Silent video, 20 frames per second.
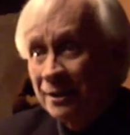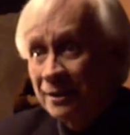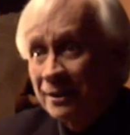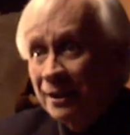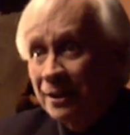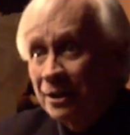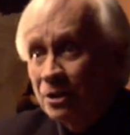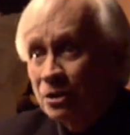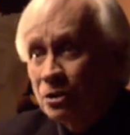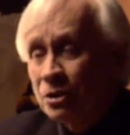
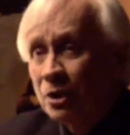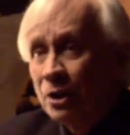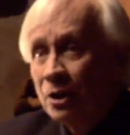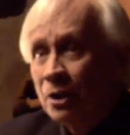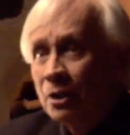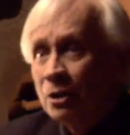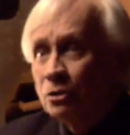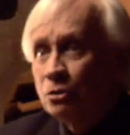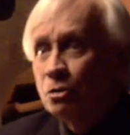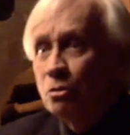That is,
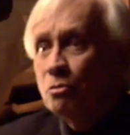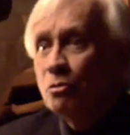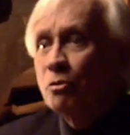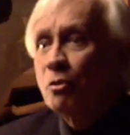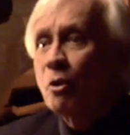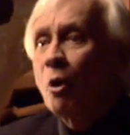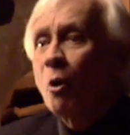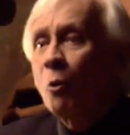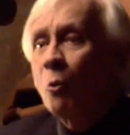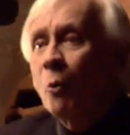to
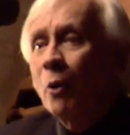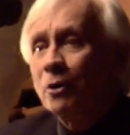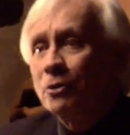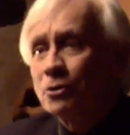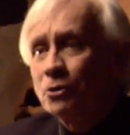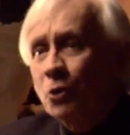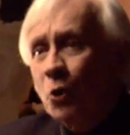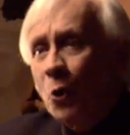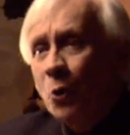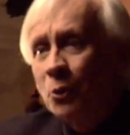know what
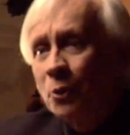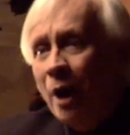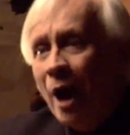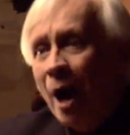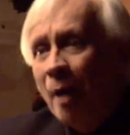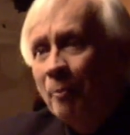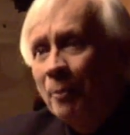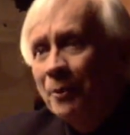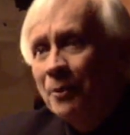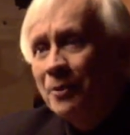is going to
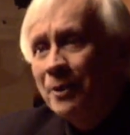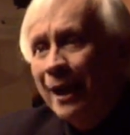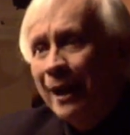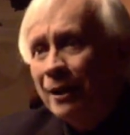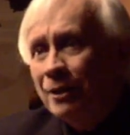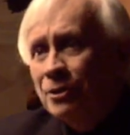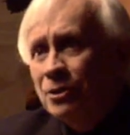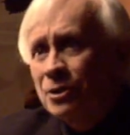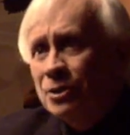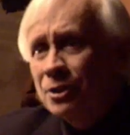happen
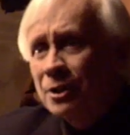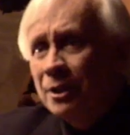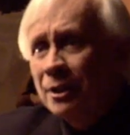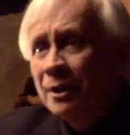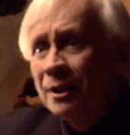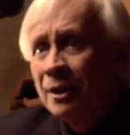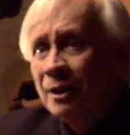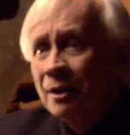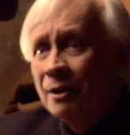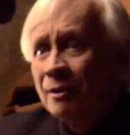next
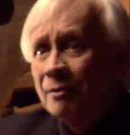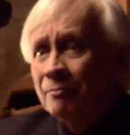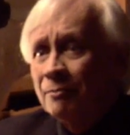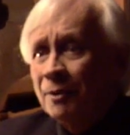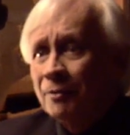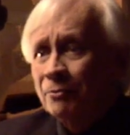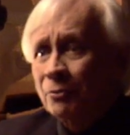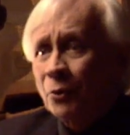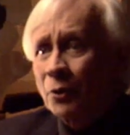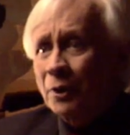
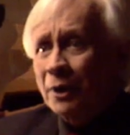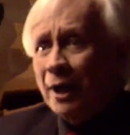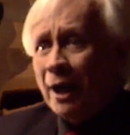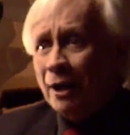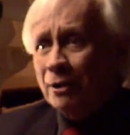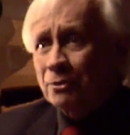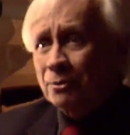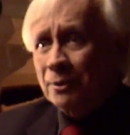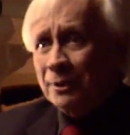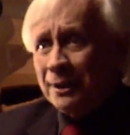before it
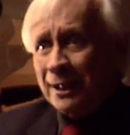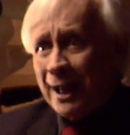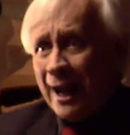actually